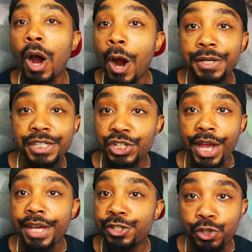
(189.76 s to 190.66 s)

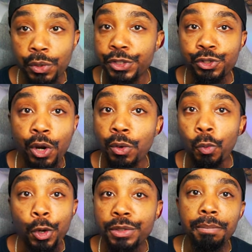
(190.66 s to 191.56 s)
RDJ as Tony Stark
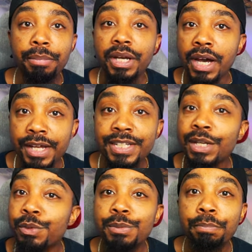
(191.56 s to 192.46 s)
worked because
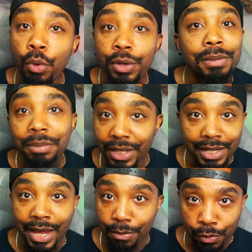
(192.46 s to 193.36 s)
he was born to
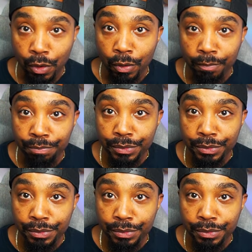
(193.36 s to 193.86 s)
play that role.